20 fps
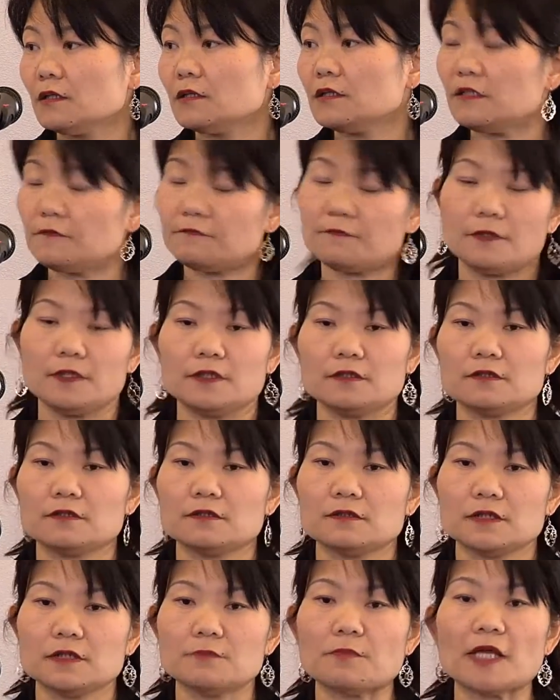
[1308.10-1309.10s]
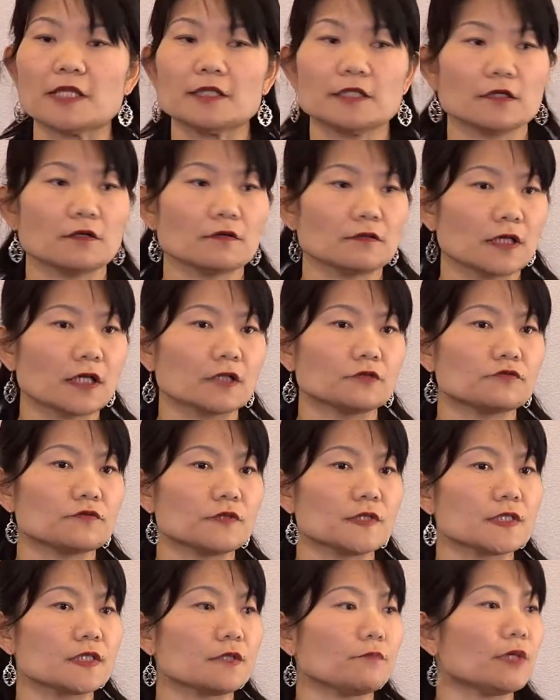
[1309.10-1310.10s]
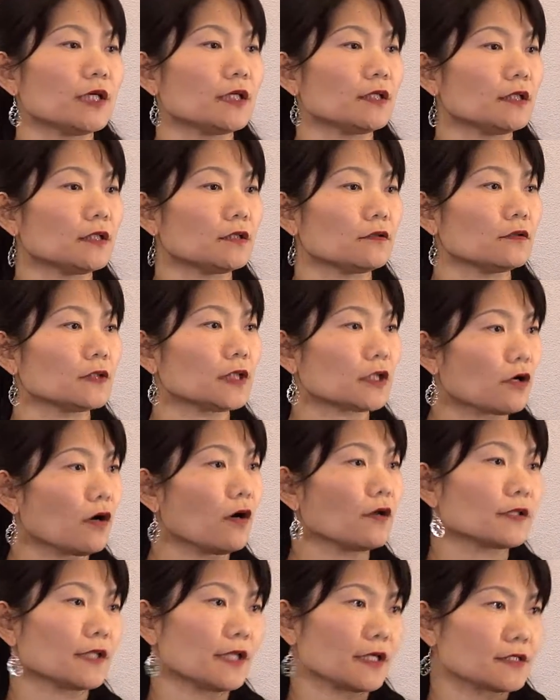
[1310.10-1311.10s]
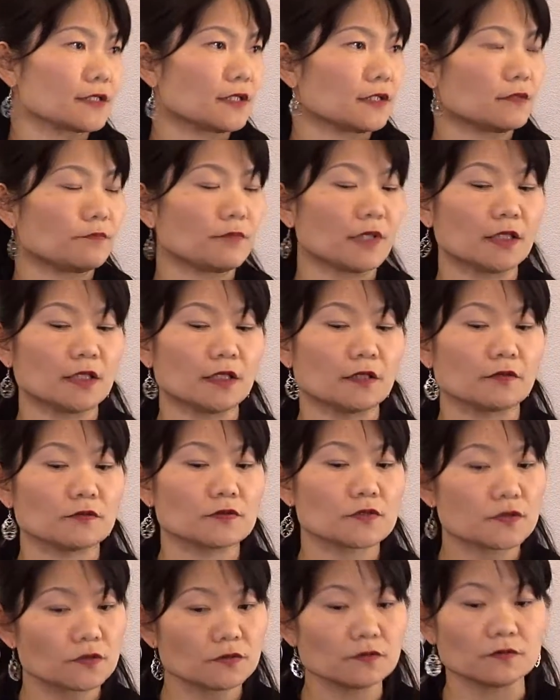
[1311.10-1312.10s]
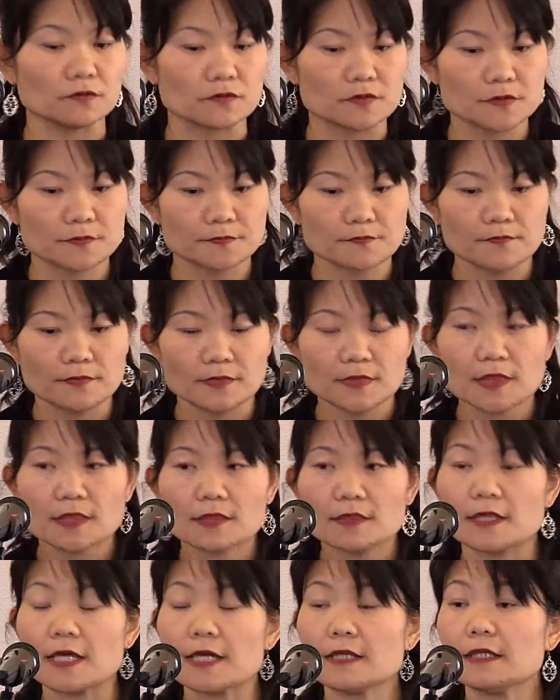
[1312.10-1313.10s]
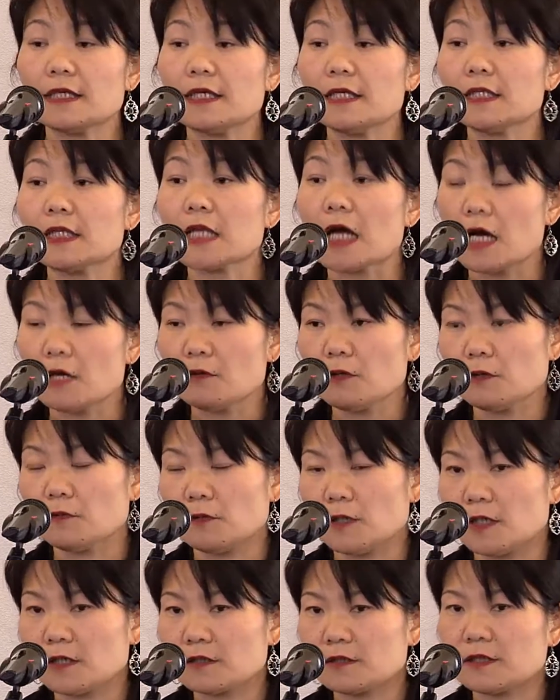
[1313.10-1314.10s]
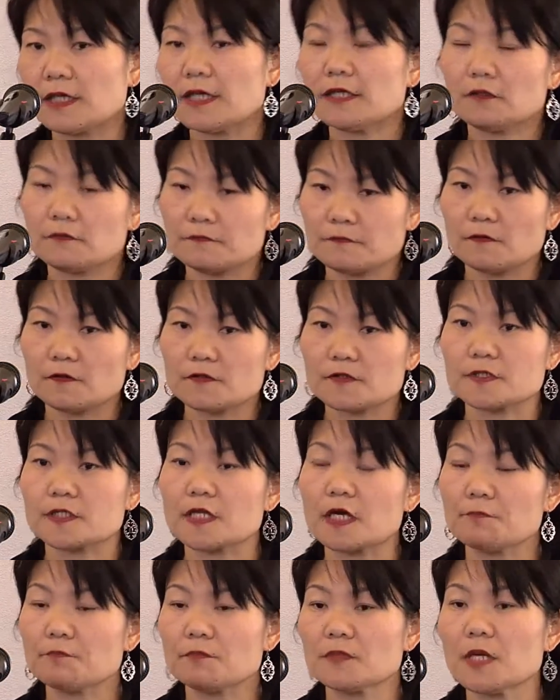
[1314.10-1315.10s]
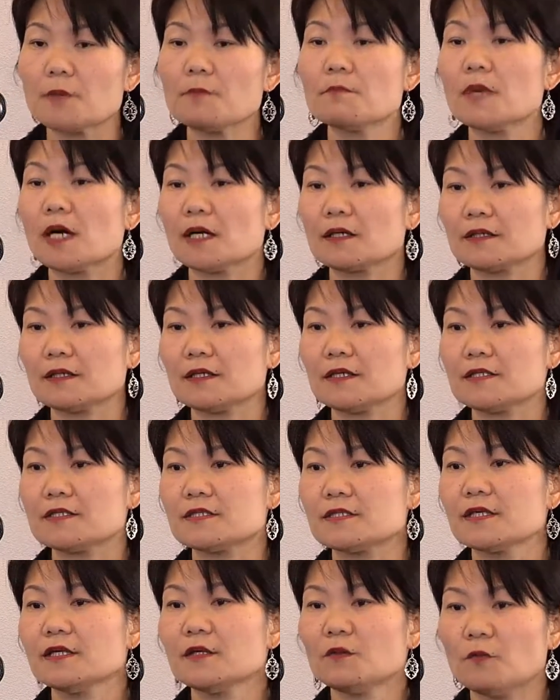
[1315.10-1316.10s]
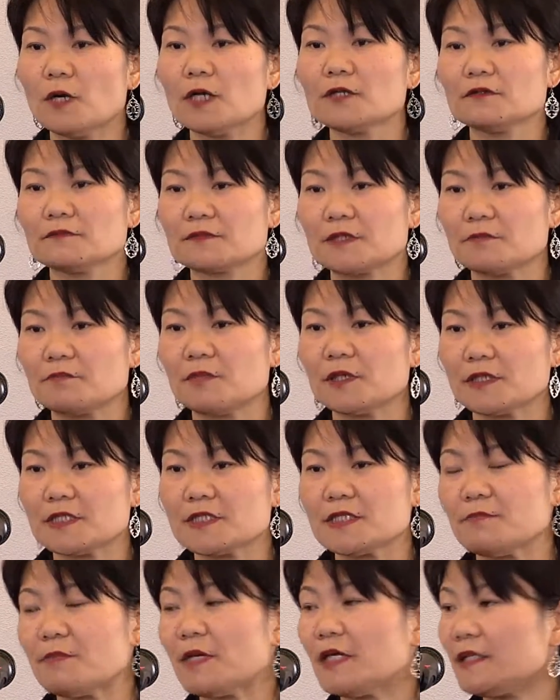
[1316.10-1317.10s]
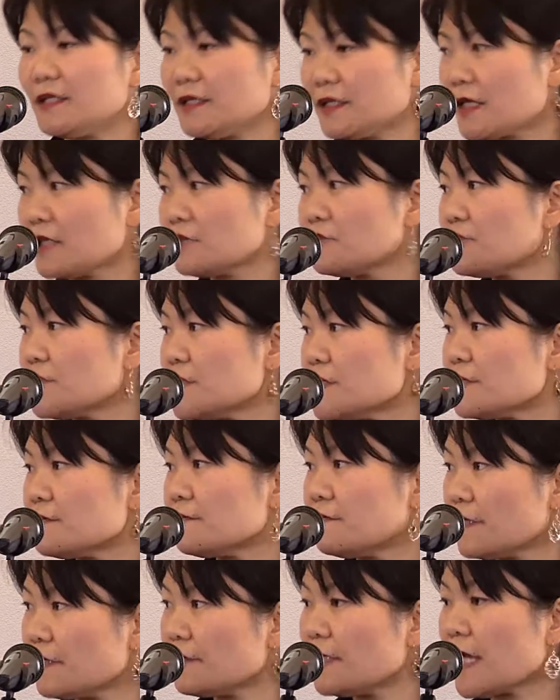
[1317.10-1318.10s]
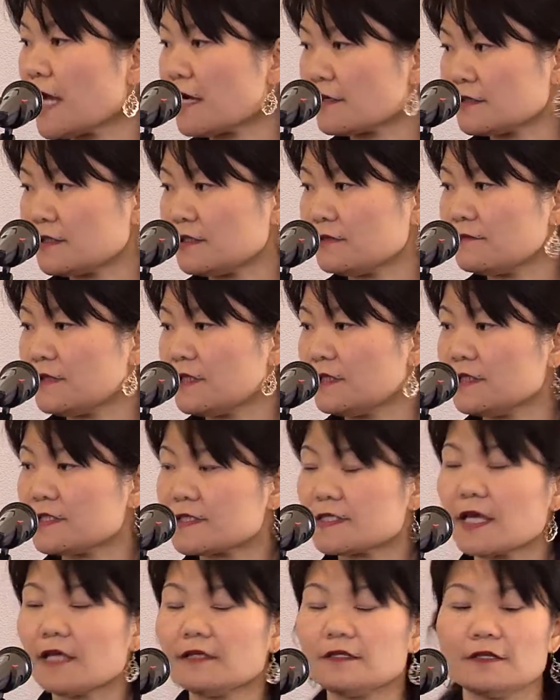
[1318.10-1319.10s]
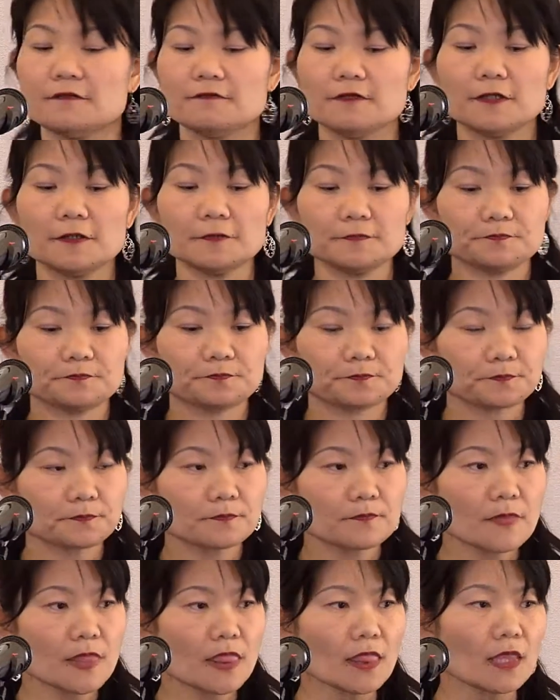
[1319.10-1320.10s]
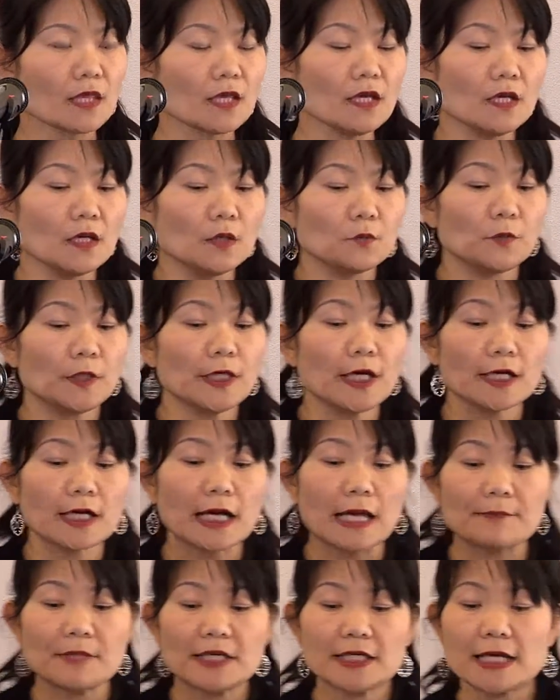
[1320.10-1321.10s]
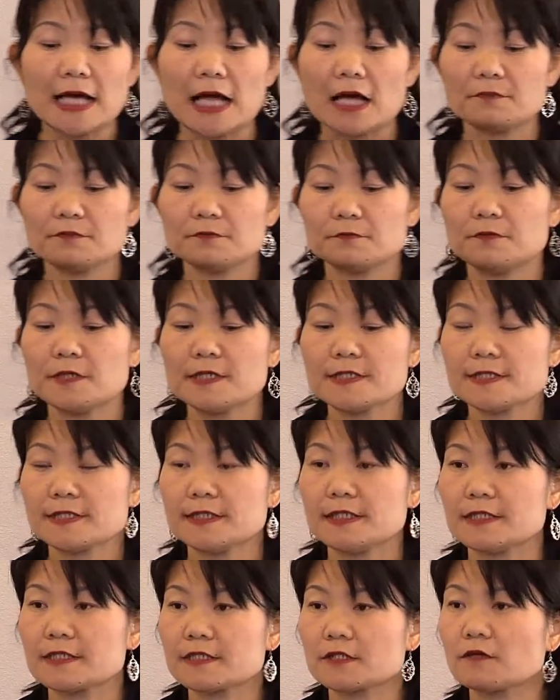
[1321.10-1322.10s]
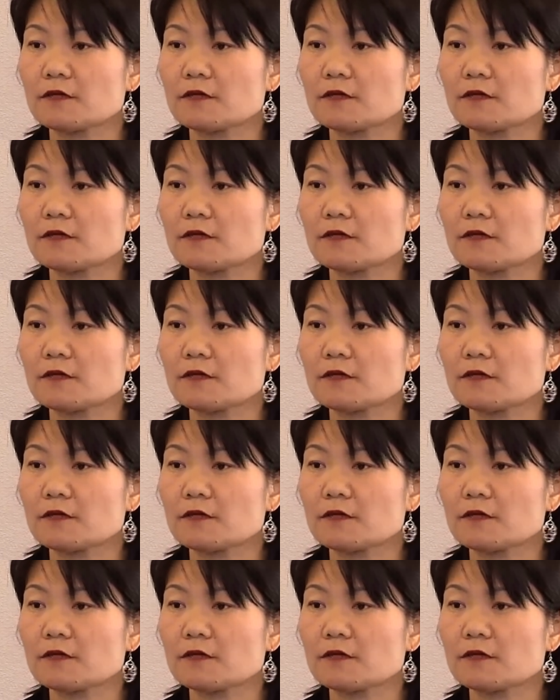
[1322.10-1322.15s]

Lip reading: different depending on countries, depending on the context, depending on schools. Then in our work, and of course Denmark is one of the participating countries very active in this endeavor, we are coming up with this